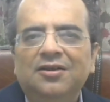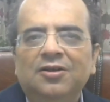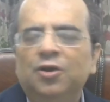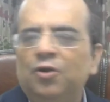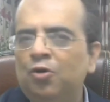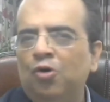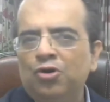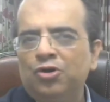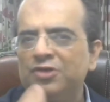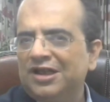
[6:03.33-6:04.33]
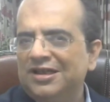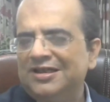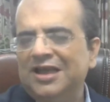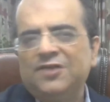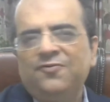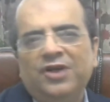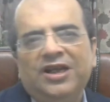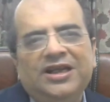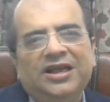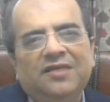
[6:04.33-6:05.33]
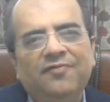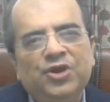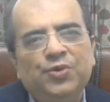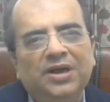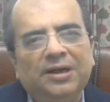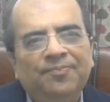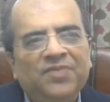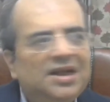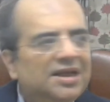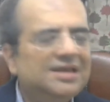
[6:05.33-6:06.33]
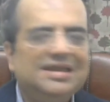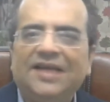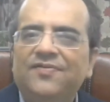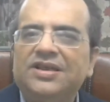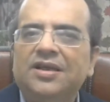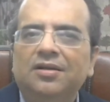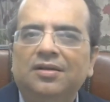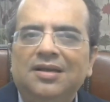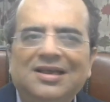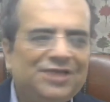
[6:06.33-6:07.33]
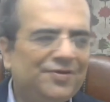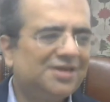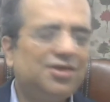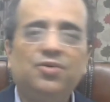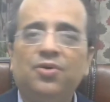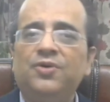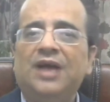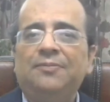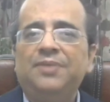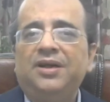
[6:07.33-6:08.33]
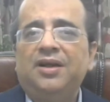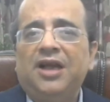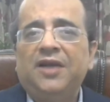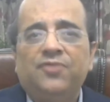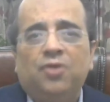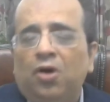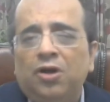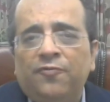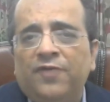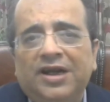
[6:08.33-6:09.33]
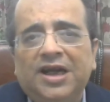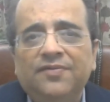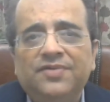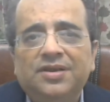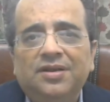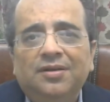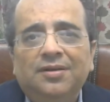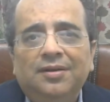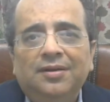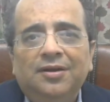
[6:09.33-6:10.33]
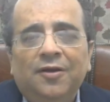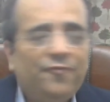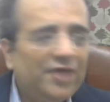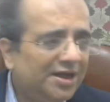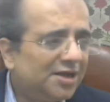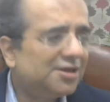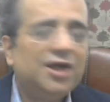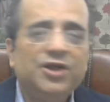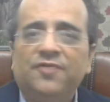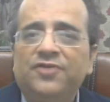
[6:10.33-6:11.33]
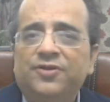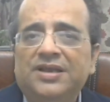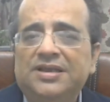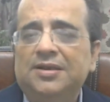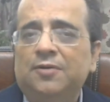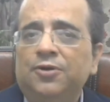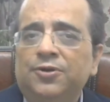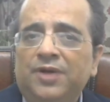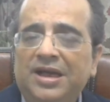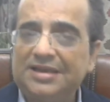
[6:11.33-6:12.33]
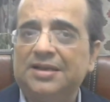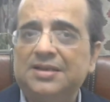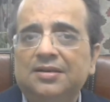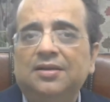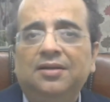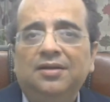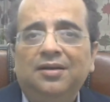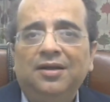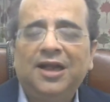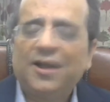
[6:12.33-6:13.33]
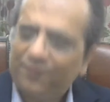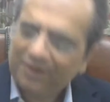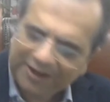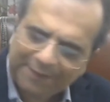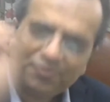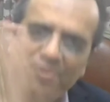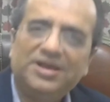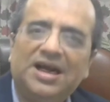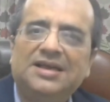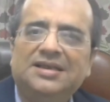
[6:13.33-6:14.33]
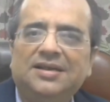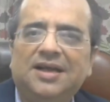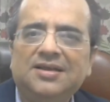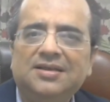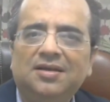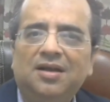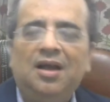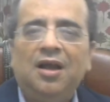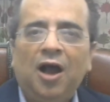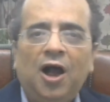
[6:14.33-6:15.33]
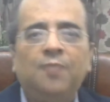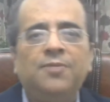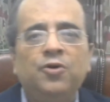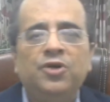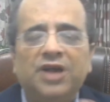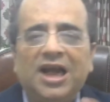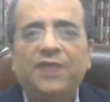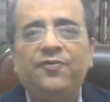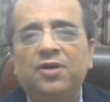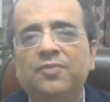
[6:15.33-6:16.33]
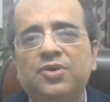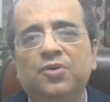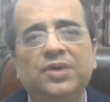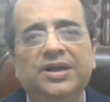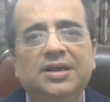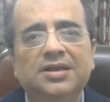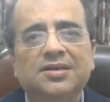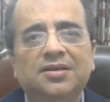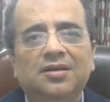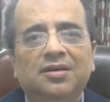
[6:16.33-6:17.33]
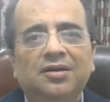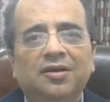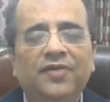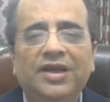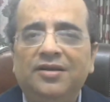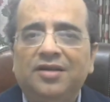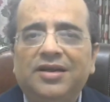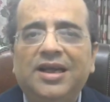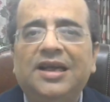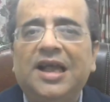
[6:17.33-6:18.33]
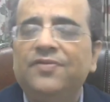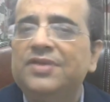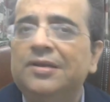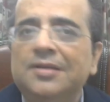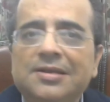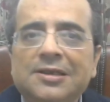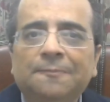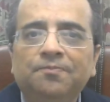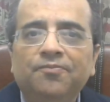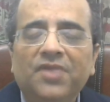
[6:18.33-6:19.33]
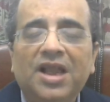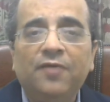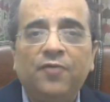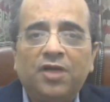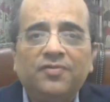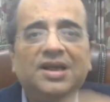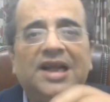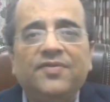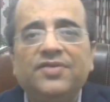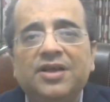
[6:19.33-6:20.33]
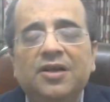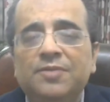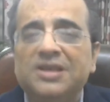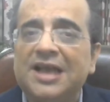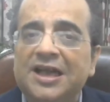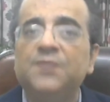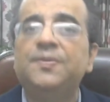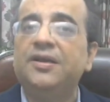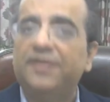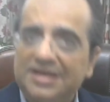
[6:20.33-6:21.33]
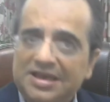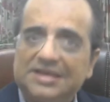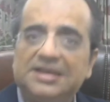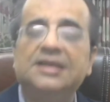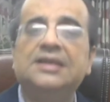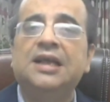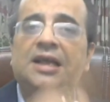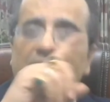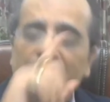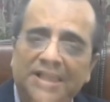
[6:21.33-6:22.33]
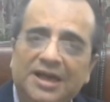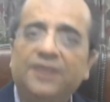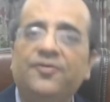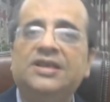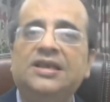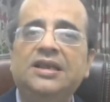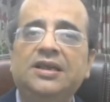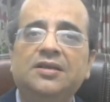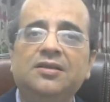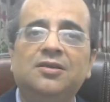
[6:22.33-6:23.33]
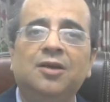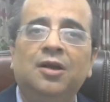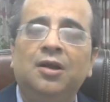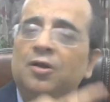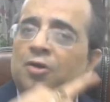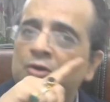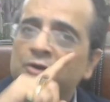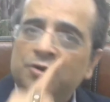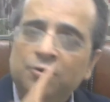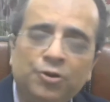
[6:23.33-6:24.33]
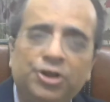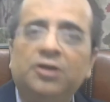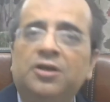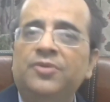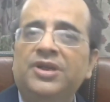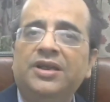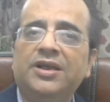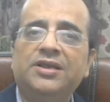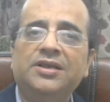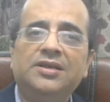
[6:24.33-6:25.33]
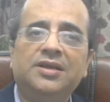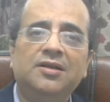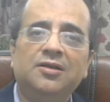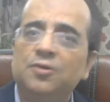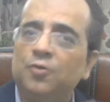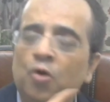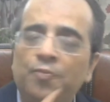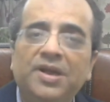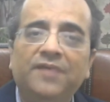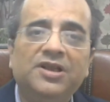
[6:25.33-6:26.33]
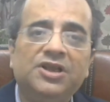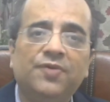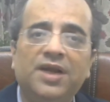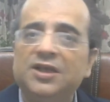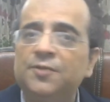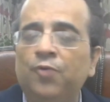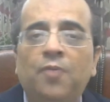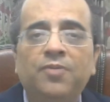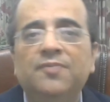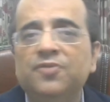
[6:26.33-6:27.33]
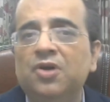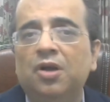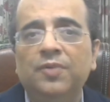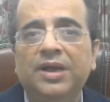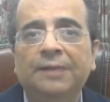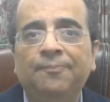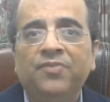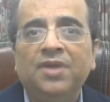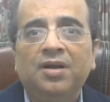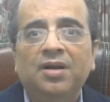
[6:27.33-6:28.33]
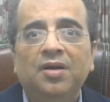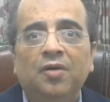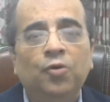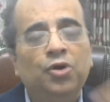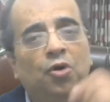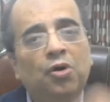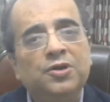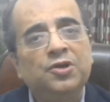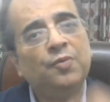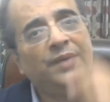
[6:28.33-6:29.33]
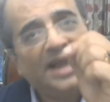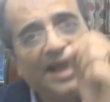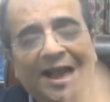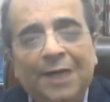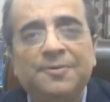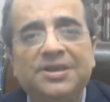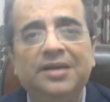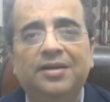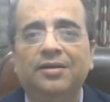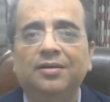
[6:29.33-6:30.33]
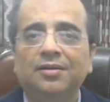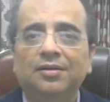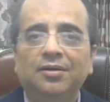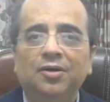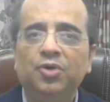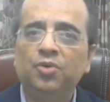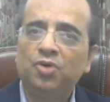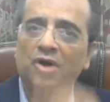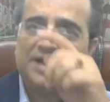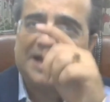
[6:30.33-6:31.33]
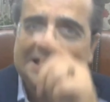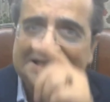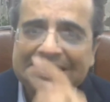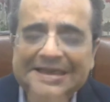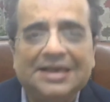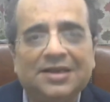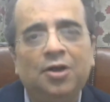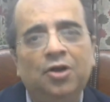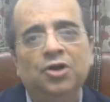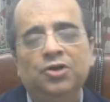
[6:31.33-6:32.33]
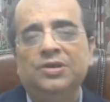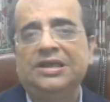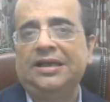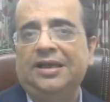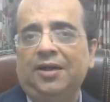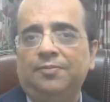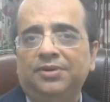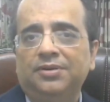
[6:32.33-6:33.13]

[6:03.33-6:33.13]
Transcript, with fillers: the core to success for an individual is life skill. Stress is going to happen in our lives, all of our lives. Various kinds of stresses are going to hit us. Life will keep throwing darts at us. How about right from school years? We inculcate life skills. And one of the life skills, besides being resistance, building resilience, social communication skills, coping with stress, problem solving would also be help seeking. Do not hesitate to seek help.